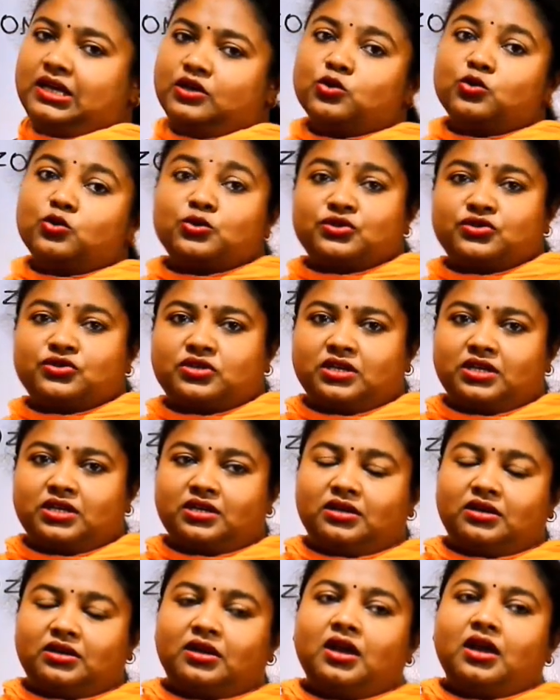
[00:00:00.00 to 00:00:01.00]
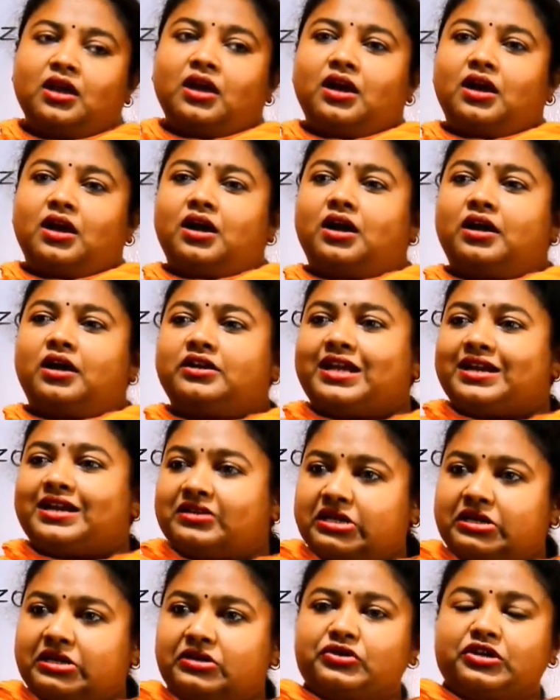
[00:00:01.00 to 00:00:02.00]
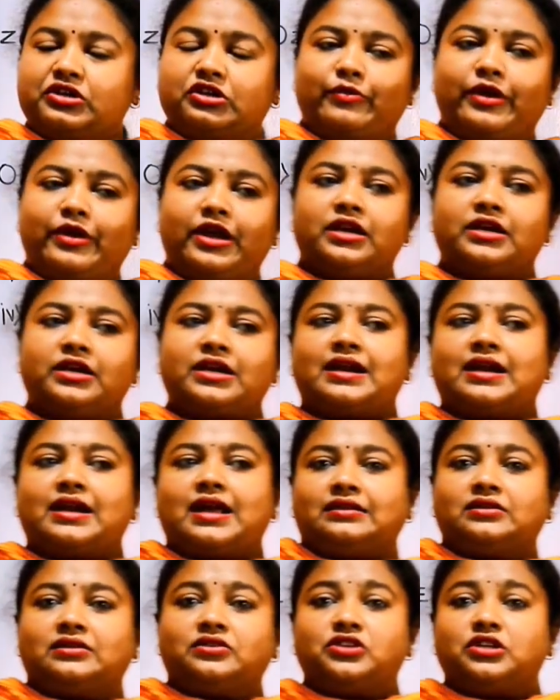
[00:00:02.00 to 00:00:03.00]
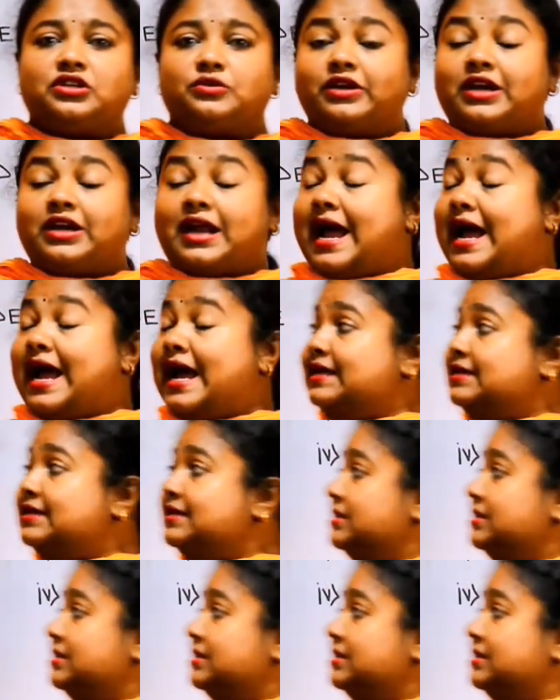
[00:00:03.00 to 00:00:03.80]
used in dental treatment and other treatment, as